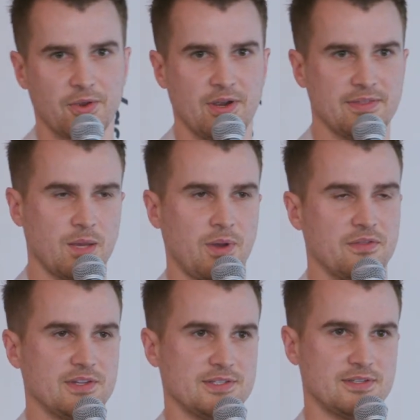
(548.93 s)
And the great thing
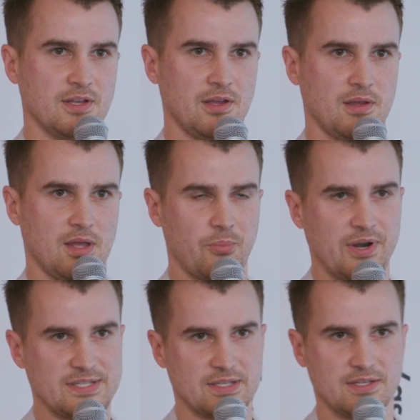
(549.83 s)
about
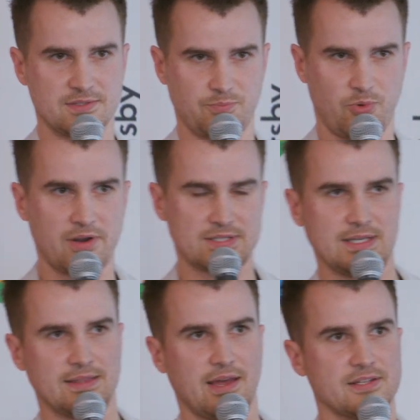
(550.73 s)
embracing these products
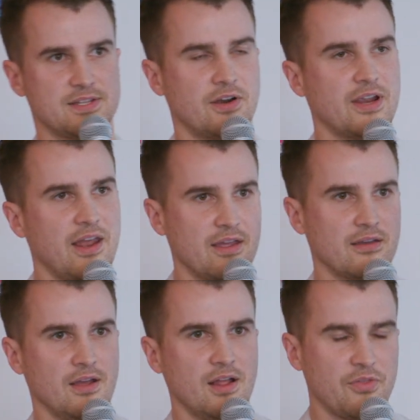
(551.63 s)
like that is they're
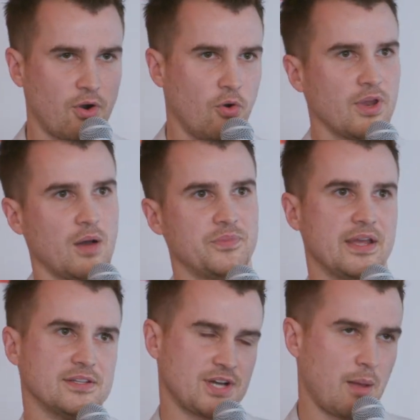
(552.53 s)
getting their own updates.